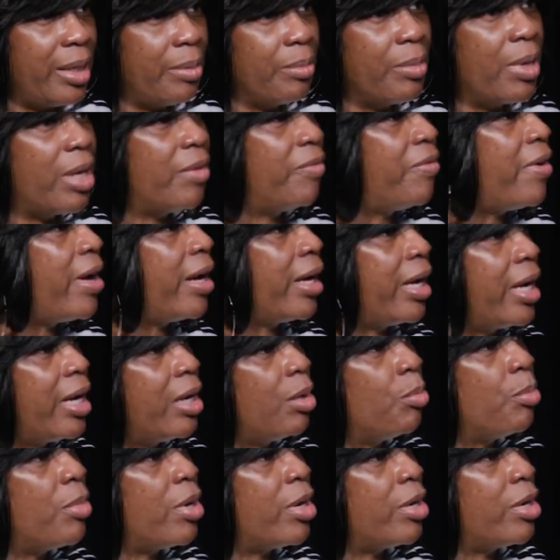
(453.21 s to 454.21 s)
Matter of fact,
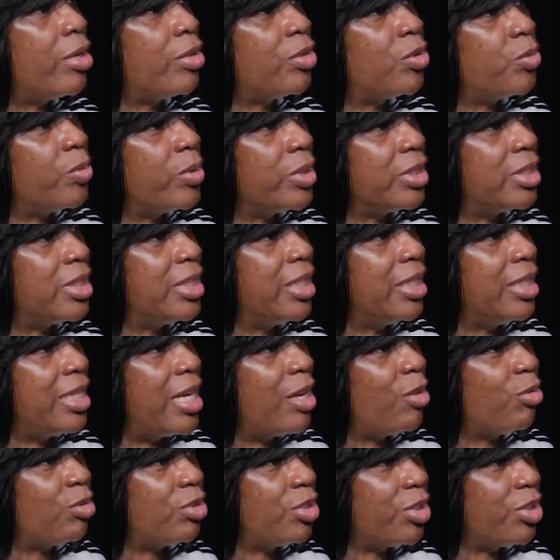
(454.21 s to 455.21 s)
Ann Myers was the
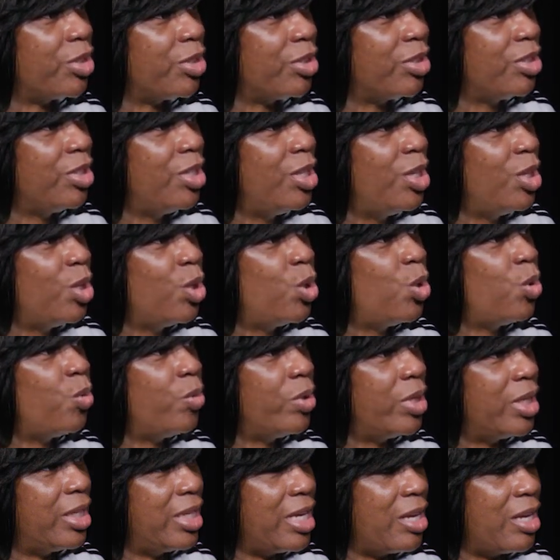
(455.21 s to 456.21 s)
announcer who
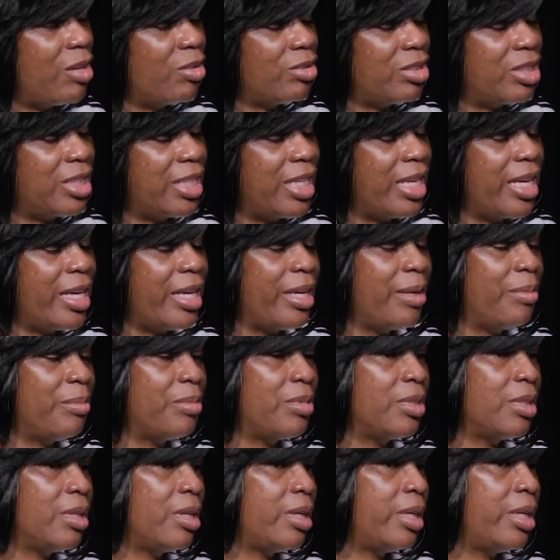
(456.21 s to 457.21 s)
would announce the games,